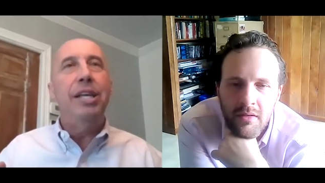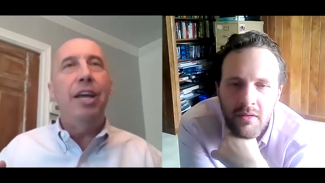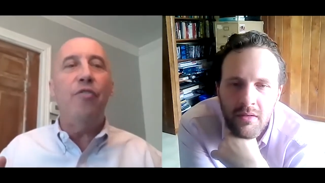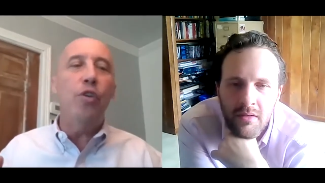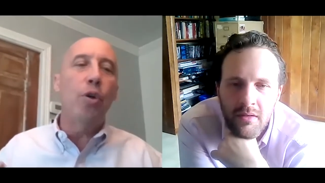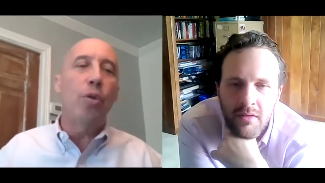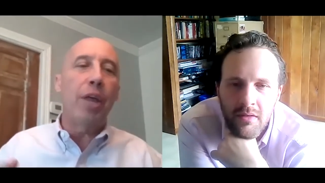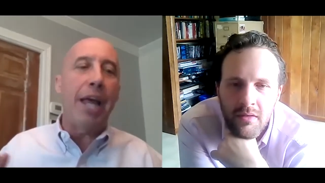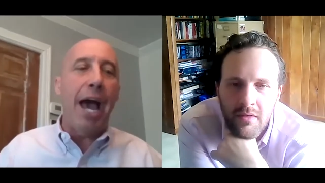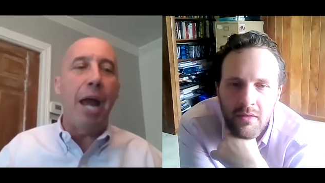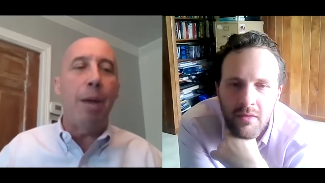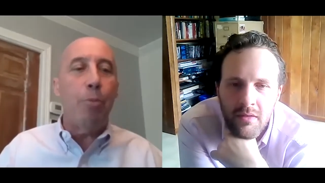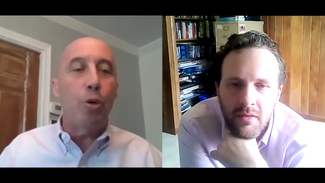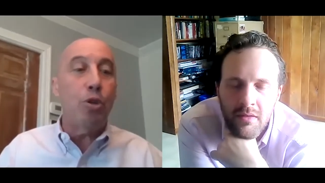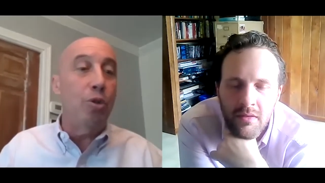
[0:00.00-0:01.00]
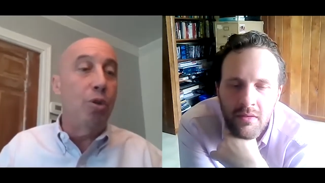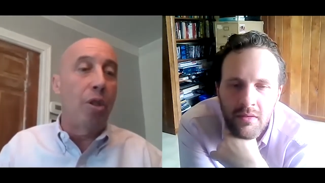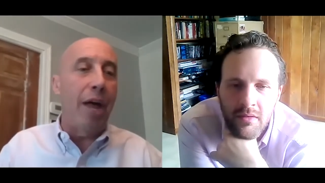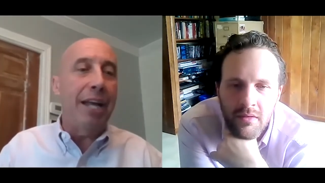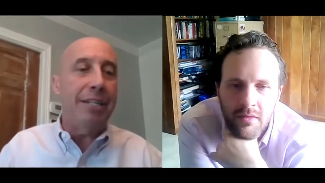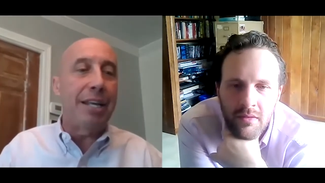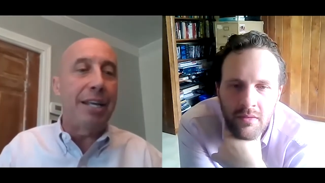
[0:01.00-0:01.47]
Speaker 1: if you're the kind of person who
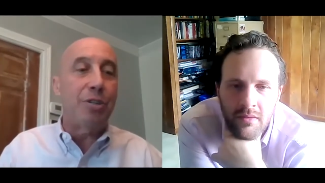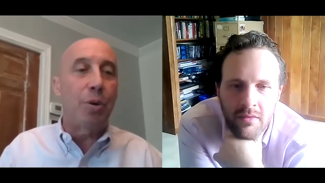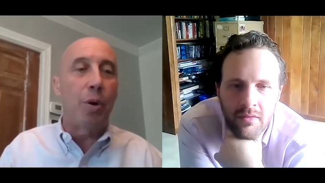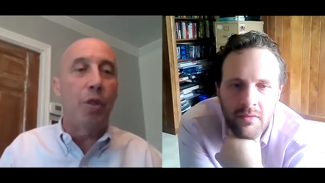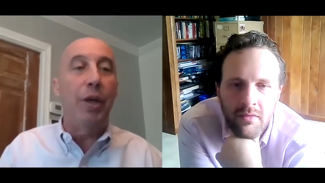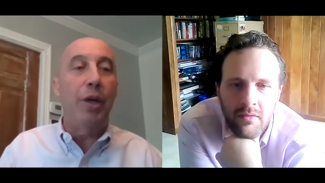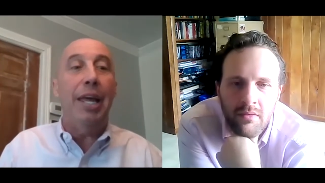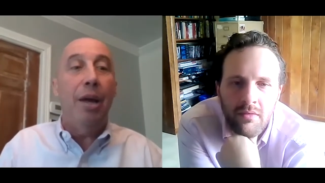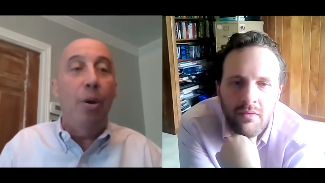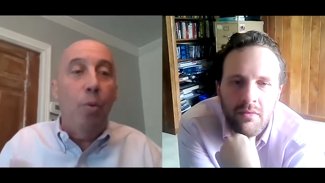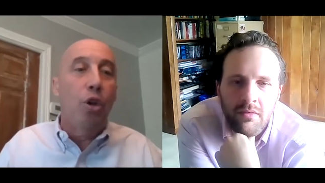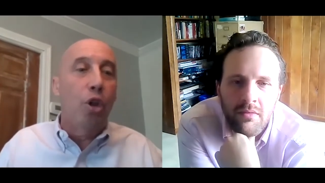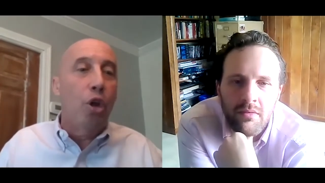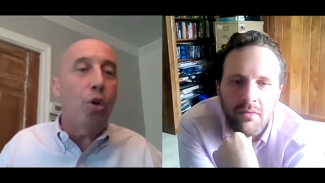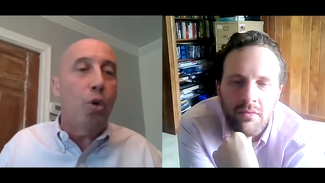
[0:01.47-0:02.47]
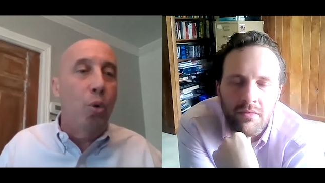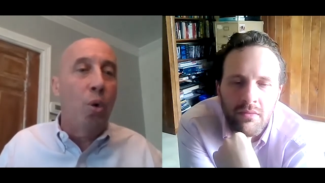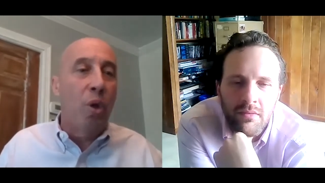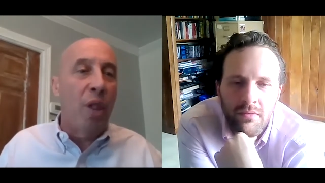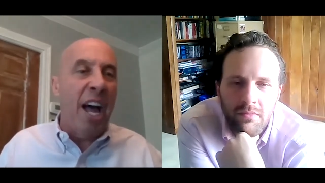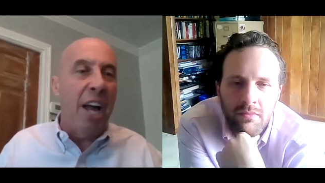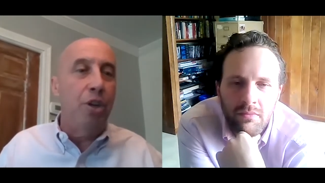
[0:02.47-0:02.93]
likes that sort of thing, it would look
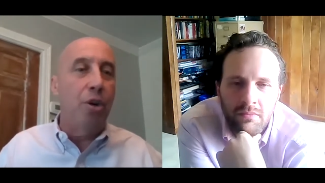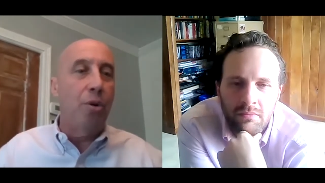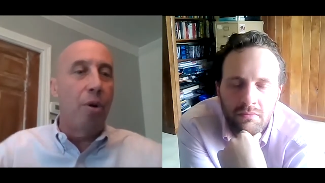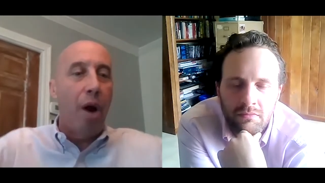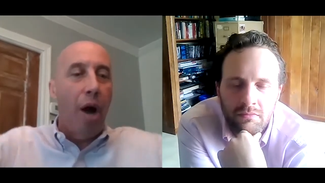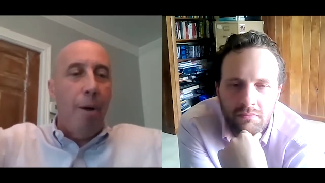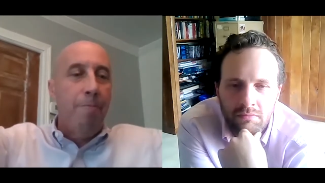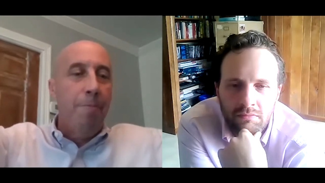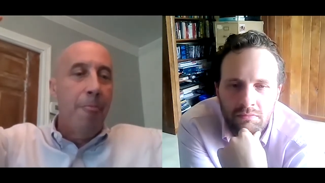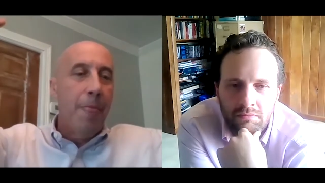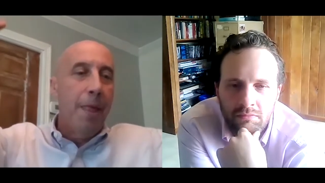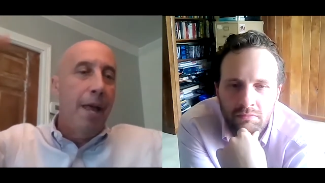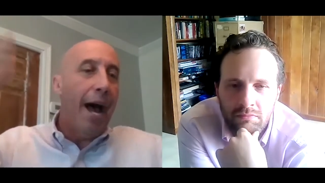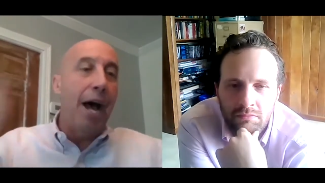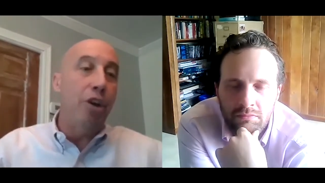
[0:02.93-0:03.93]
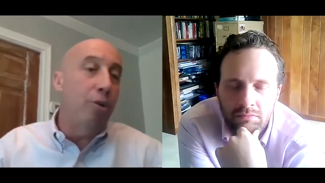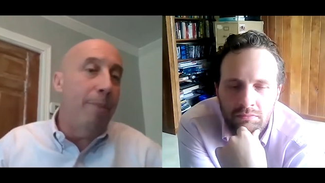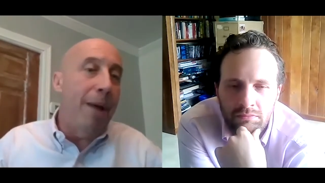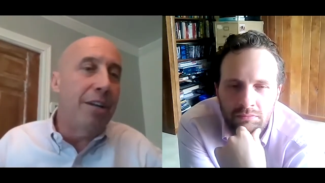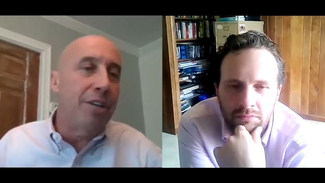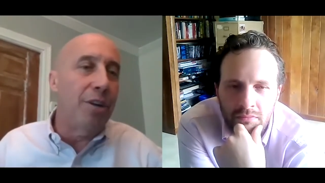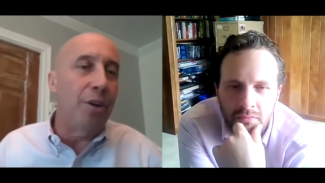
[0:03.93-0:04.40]
cool on your
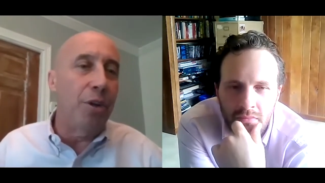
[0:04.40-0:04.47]
mantle.